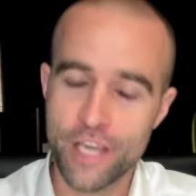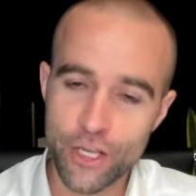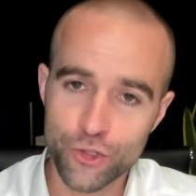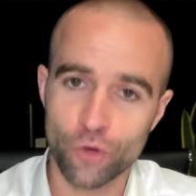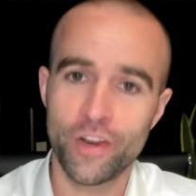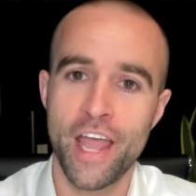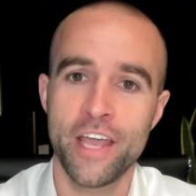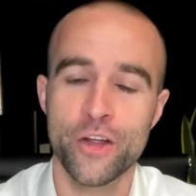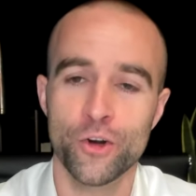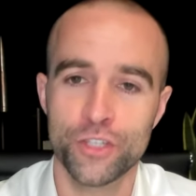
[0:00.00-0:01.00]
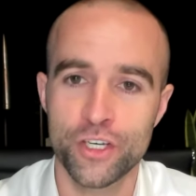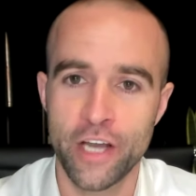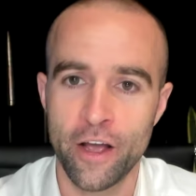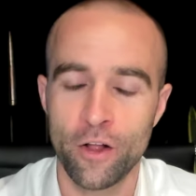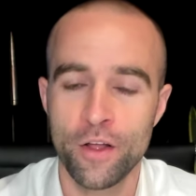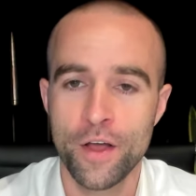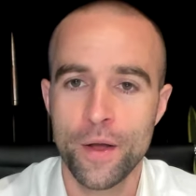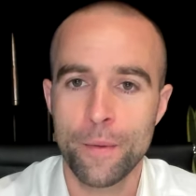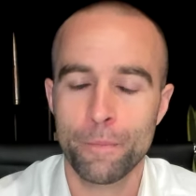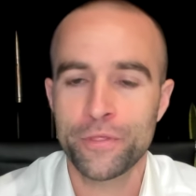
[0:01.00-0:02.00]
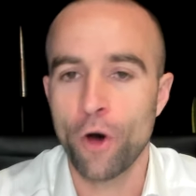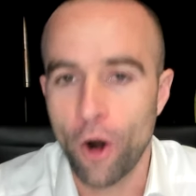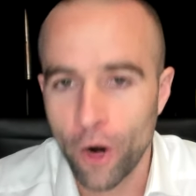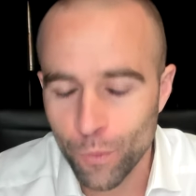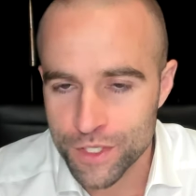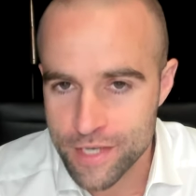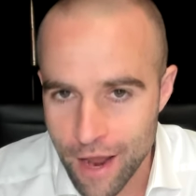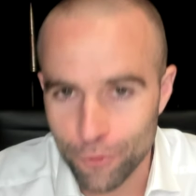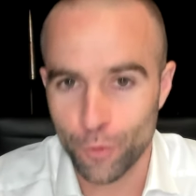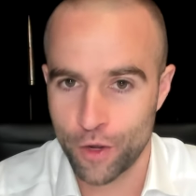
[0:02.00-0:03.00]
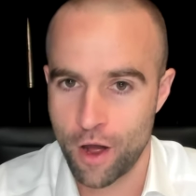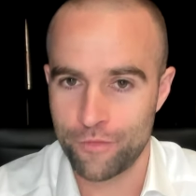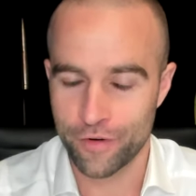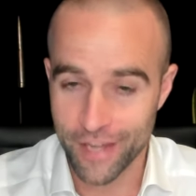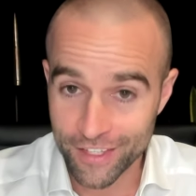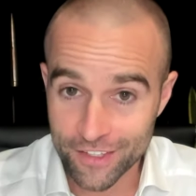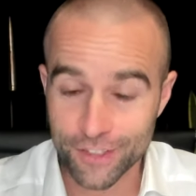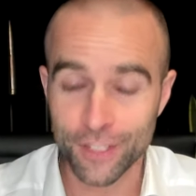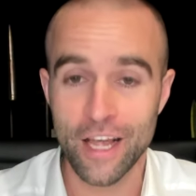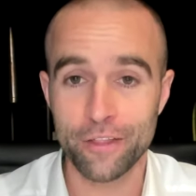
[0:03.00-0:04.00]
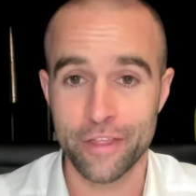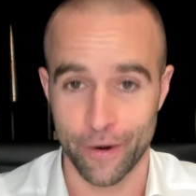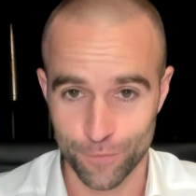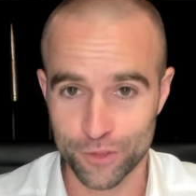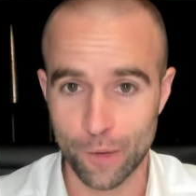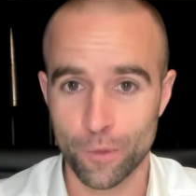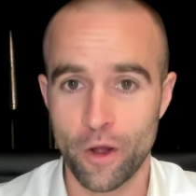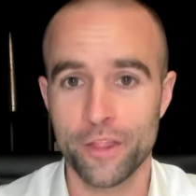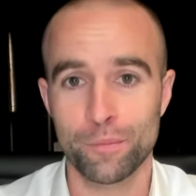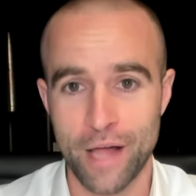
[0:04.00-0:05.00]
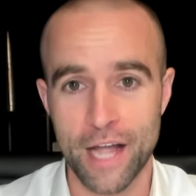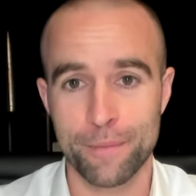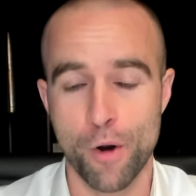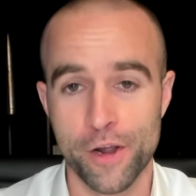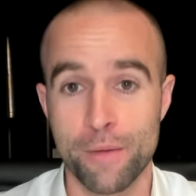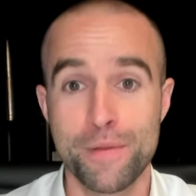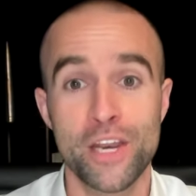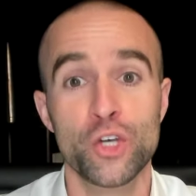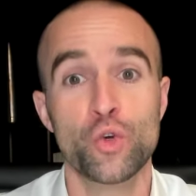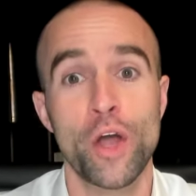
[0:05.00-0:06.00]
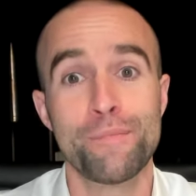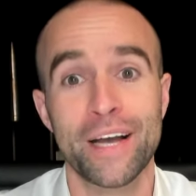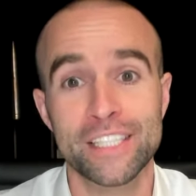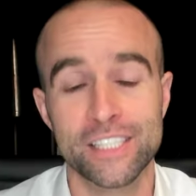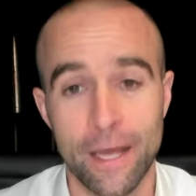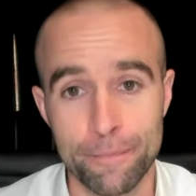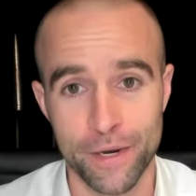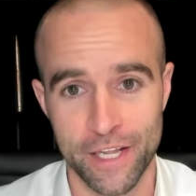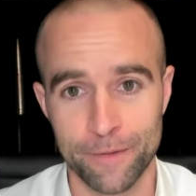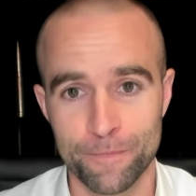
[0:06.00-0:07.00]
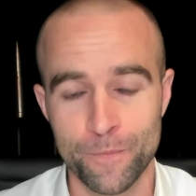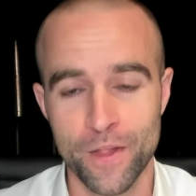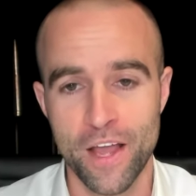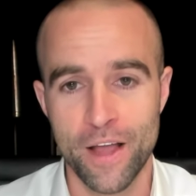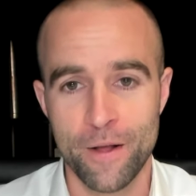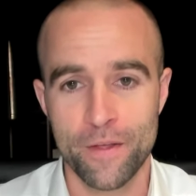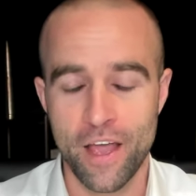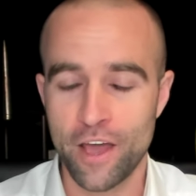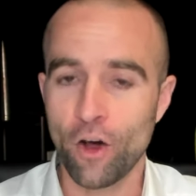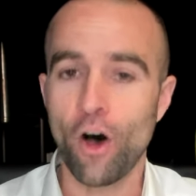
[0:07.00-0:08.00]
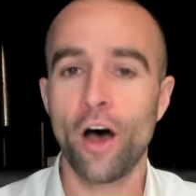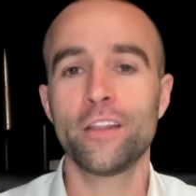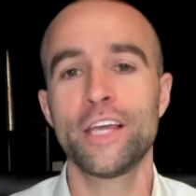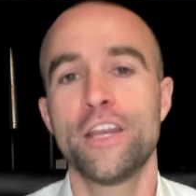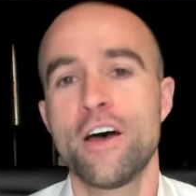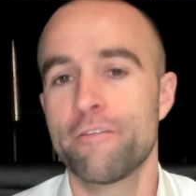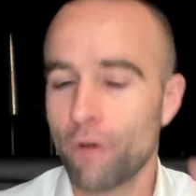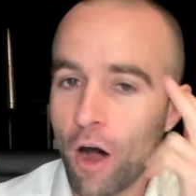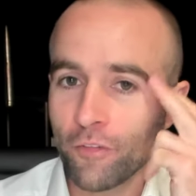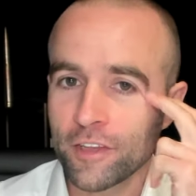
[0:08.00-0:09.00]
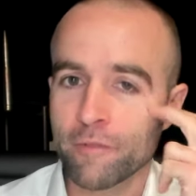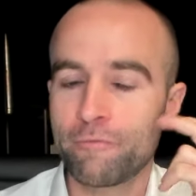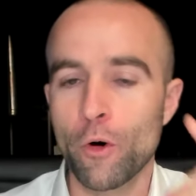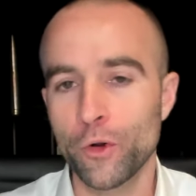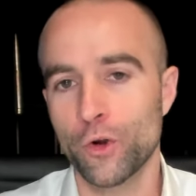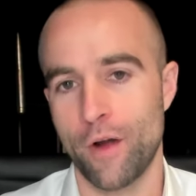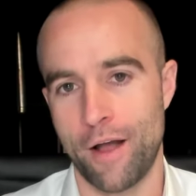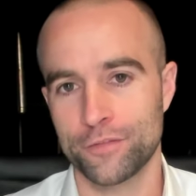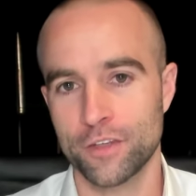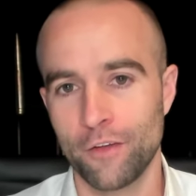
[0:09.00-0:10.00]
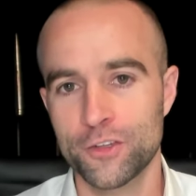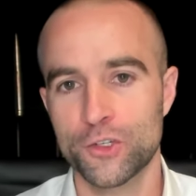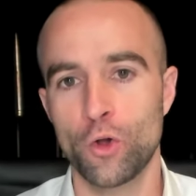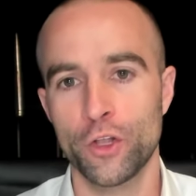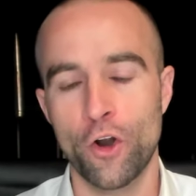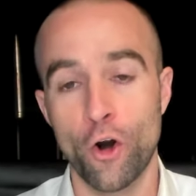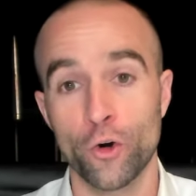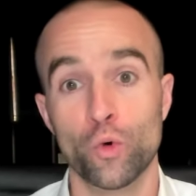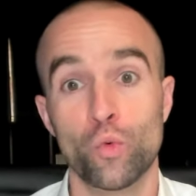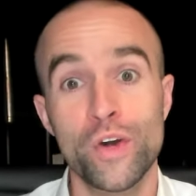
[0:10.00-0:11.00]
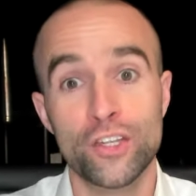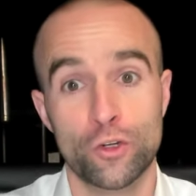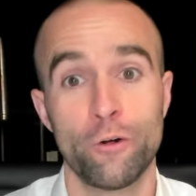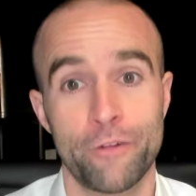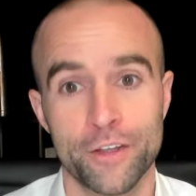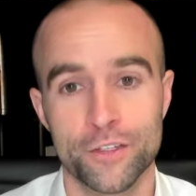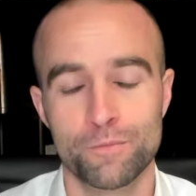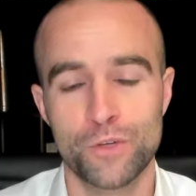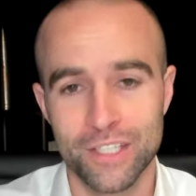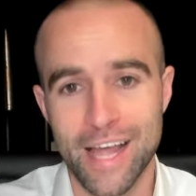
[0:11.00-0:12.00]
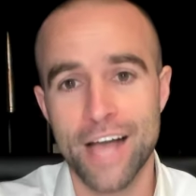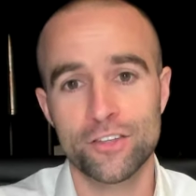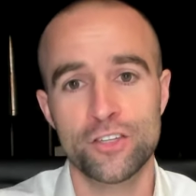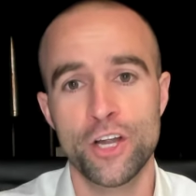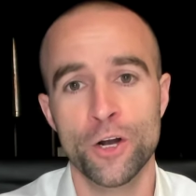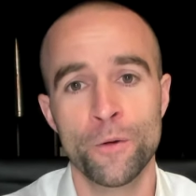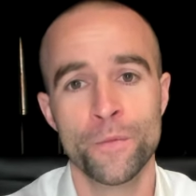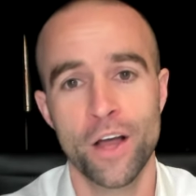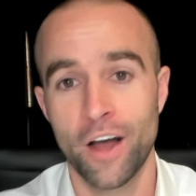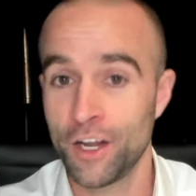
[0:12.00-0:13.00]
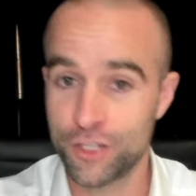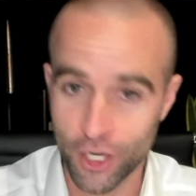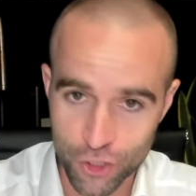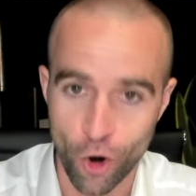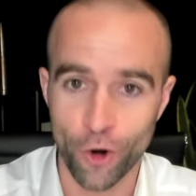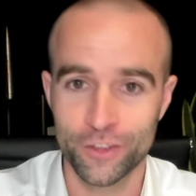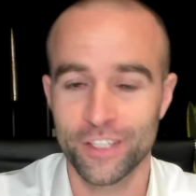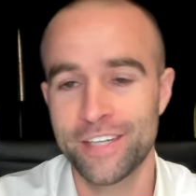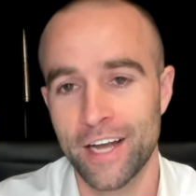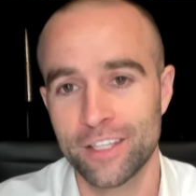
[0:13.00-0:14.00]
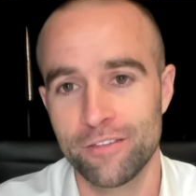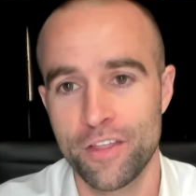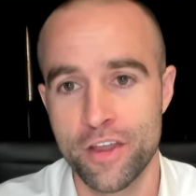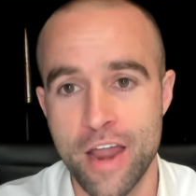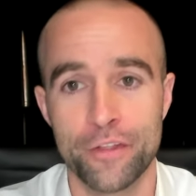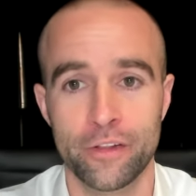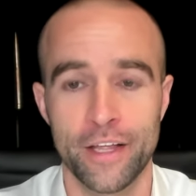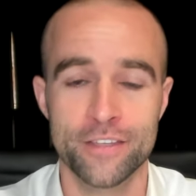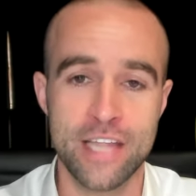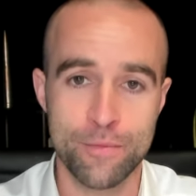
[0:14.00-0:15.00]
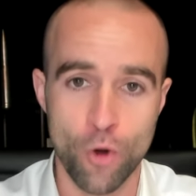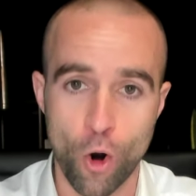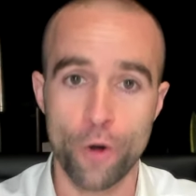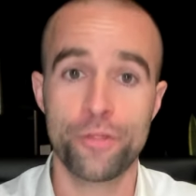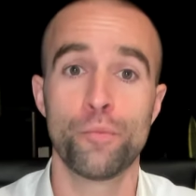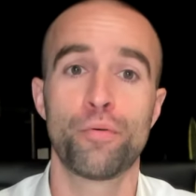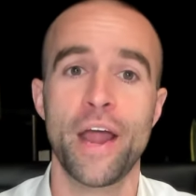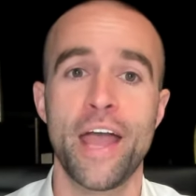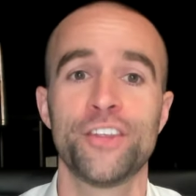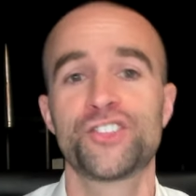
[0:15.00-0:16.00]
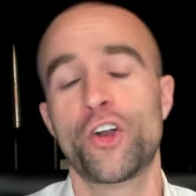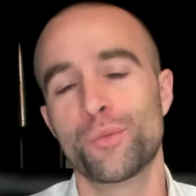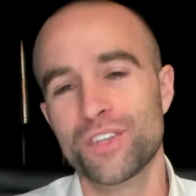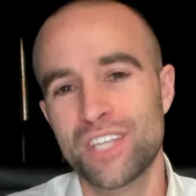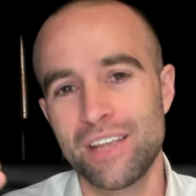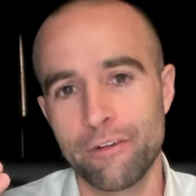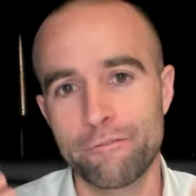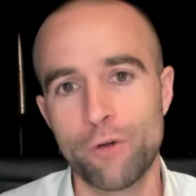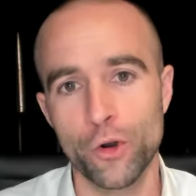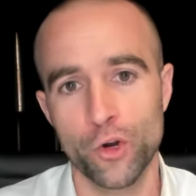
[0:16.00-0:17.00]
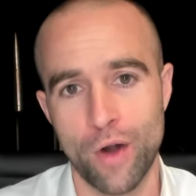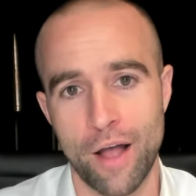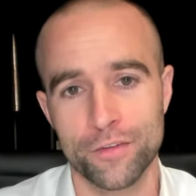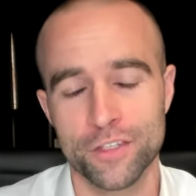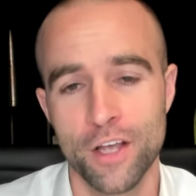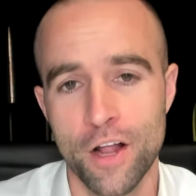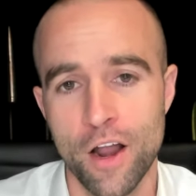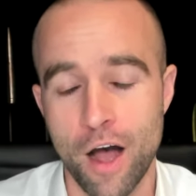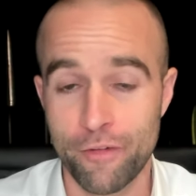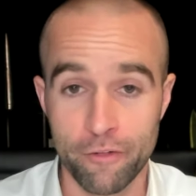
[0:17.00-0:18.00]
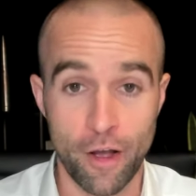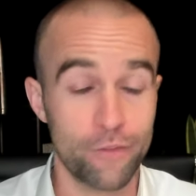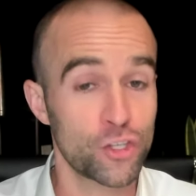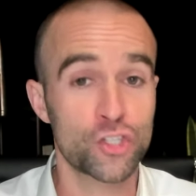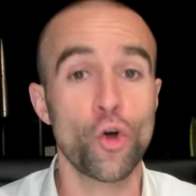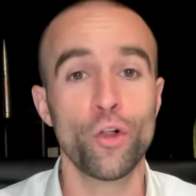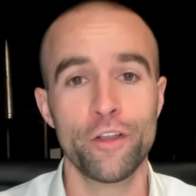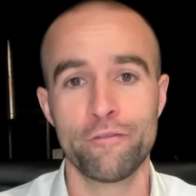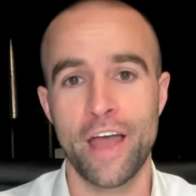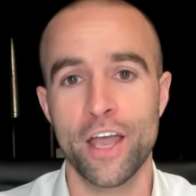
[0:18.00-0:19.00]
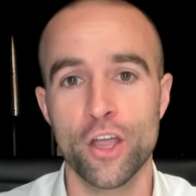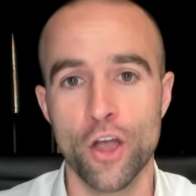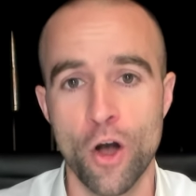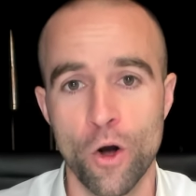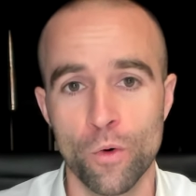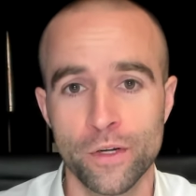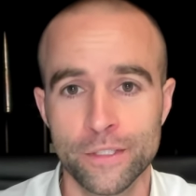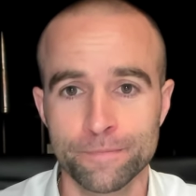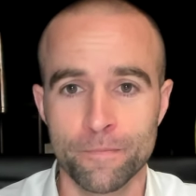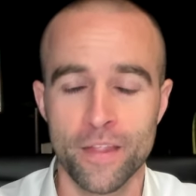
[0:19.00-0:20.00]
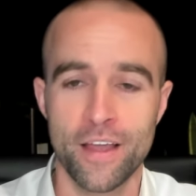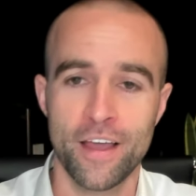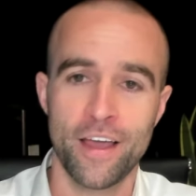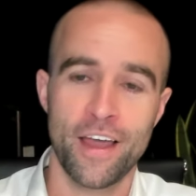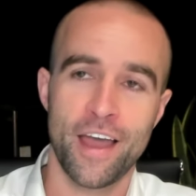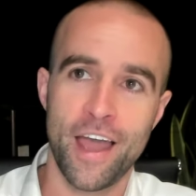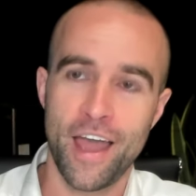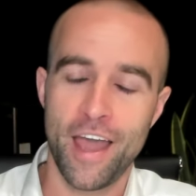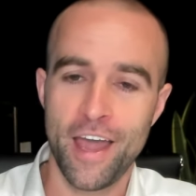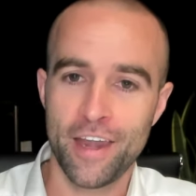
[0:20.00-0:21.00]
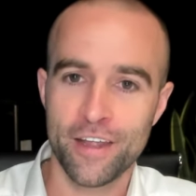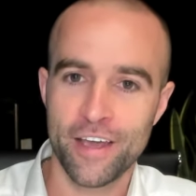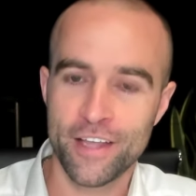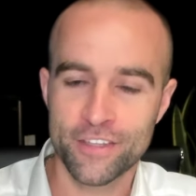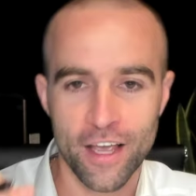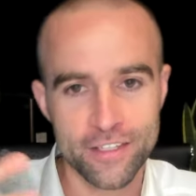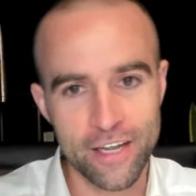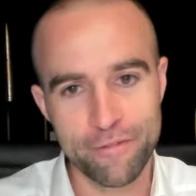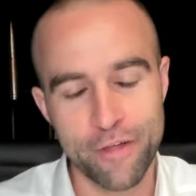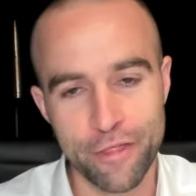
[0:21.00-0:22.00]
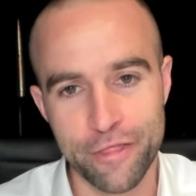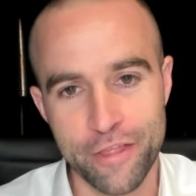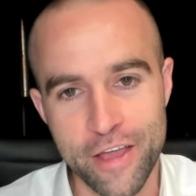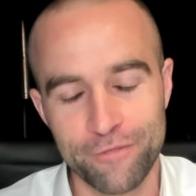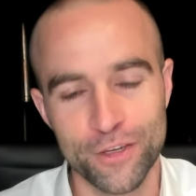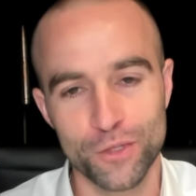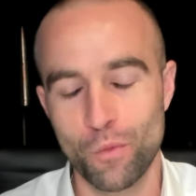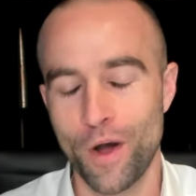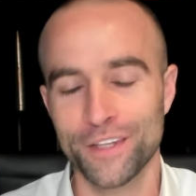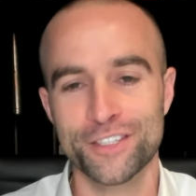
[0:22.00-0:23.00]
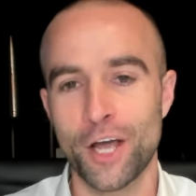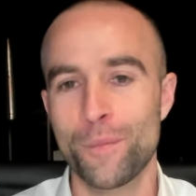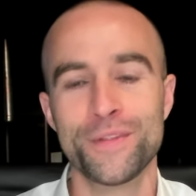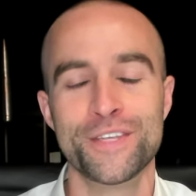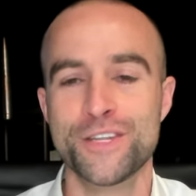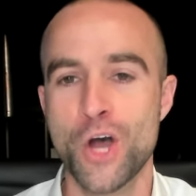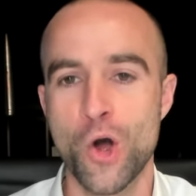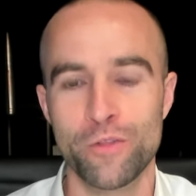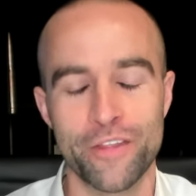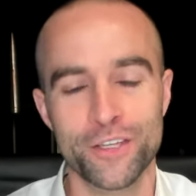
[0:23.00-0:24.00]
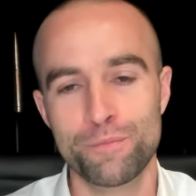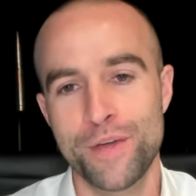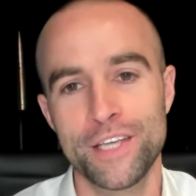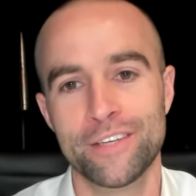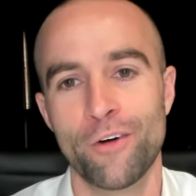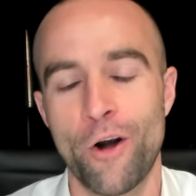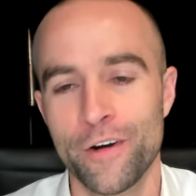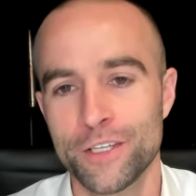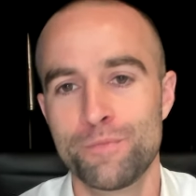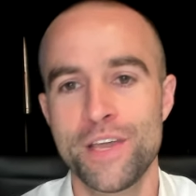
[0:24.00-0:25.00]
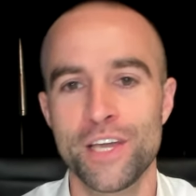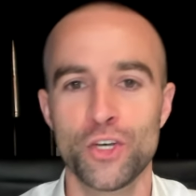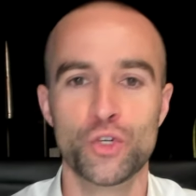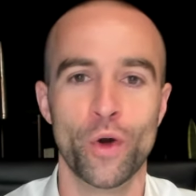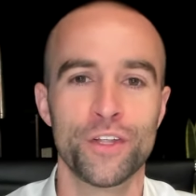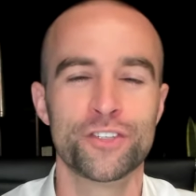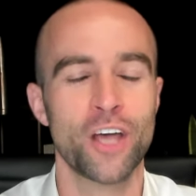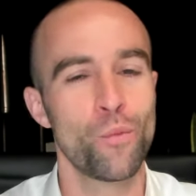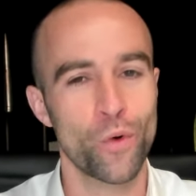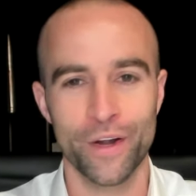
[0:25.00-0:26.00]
He served 8 years in jail, but the art was never recovered. It's still out there, somewhere on the black market, being enjoyed by somebody. And oddly enough, often photographs of stolen art resurface. Just last year, a Dutch art detective in the Netherlands named Arthur Brand started receiving photographs of a stolen Van Gogh. And it's as if the thief just wants someone to know that this piece of art is being enjoyed somewhere.